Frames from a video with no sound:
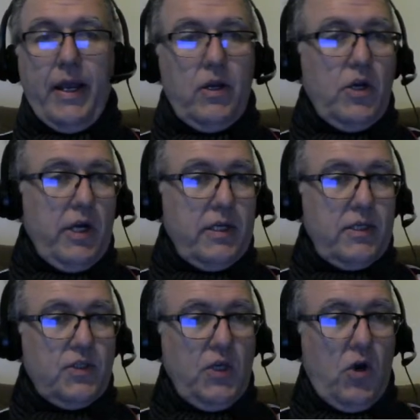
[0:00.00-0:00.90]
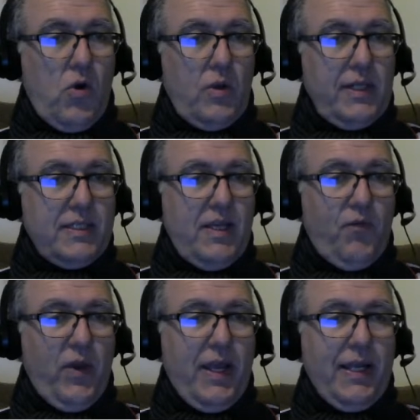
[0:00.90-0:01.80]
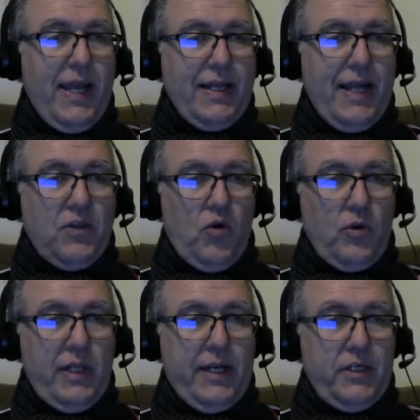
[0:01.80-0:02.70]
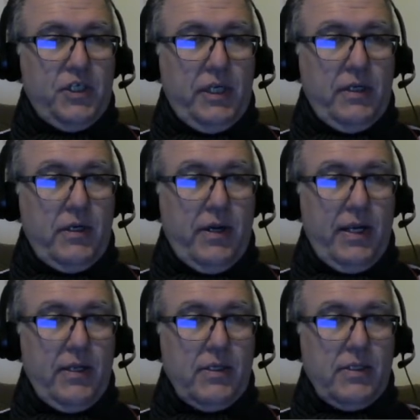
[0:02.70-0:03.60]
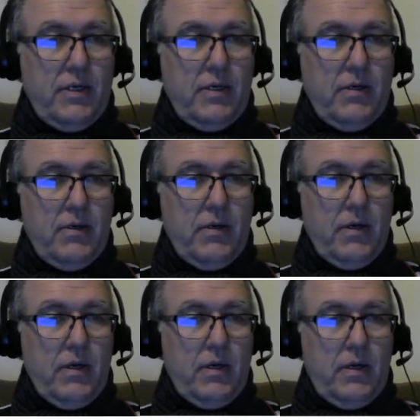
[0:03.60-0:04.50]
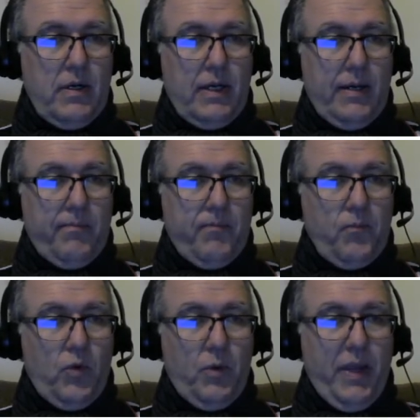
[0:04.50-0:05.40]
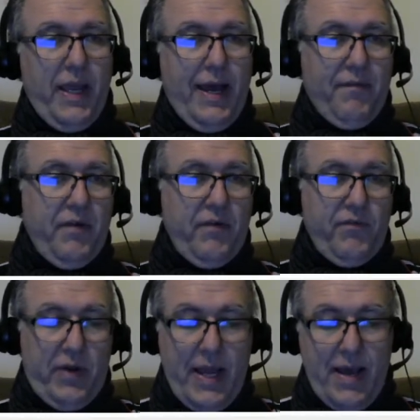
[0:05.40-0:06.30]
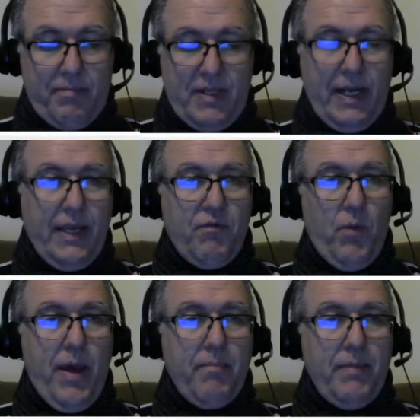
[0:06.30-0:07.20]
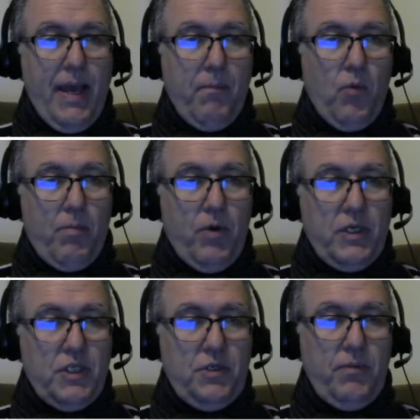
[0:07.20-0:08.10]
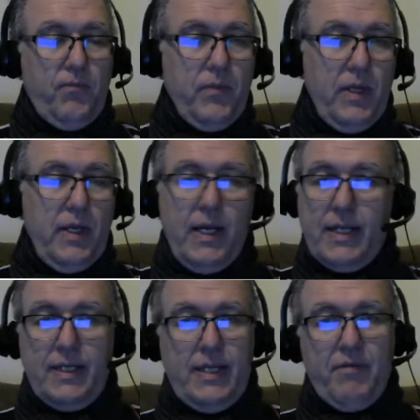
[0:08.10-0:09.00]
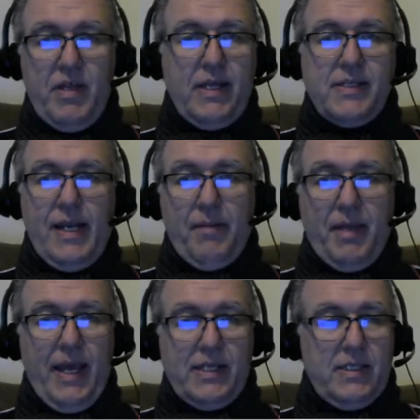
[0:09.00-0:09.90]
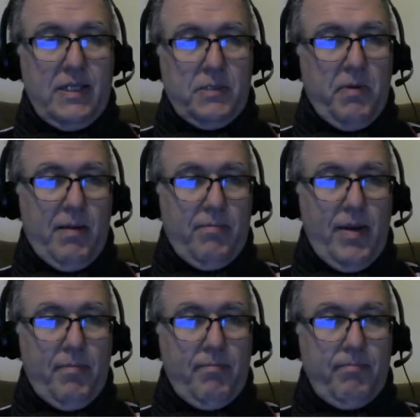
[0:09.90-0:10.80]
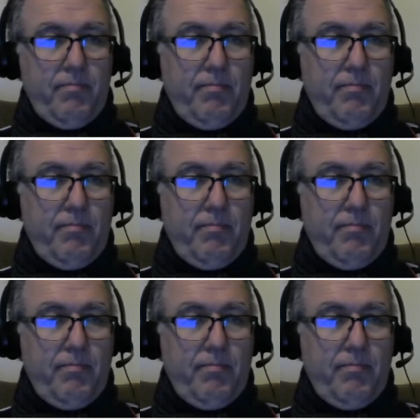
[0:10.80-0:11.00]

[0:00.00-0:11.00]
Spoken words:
All right, good. So let's see if we can get that total energy. All right, so what do we have here? For m, did I give you m? Yep, 1.2. And everything is in MKS in this problem.